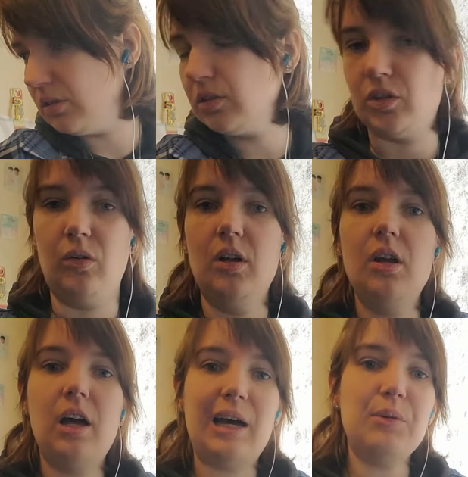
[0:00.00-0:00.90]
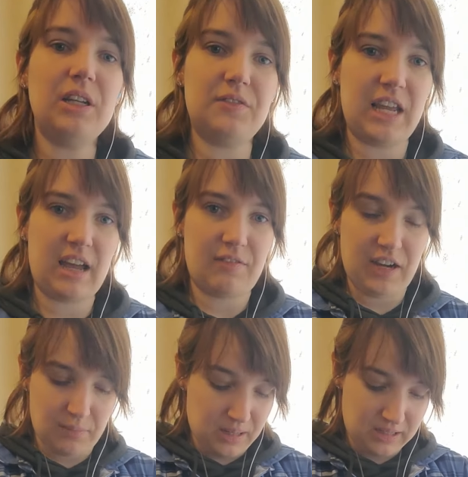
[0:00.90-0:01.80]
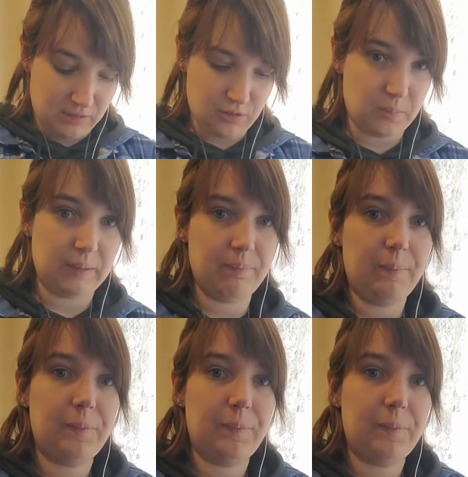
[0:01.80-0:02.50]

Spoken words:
So, I would love to have hair back down to my